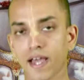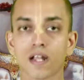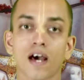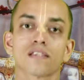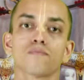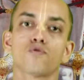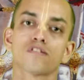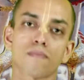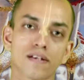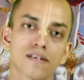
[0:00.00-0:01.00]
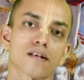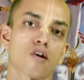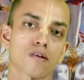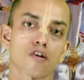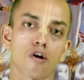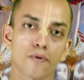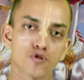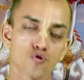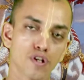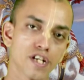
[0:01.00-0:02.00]
And Narada Muni's mother got an
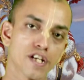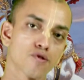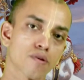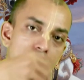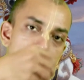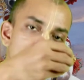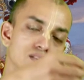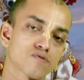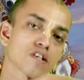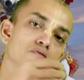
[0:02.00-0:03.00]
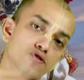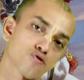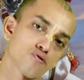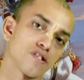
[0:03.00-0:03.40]
opportunity to render some service